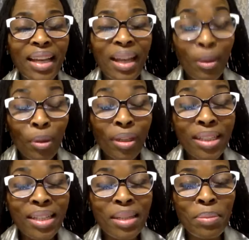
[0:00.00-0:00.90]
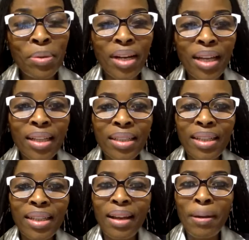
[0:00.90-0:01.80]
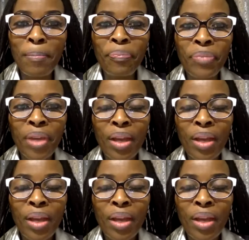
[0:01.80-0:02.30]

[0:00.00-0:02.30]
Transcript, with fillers: Our, it is a product. Um,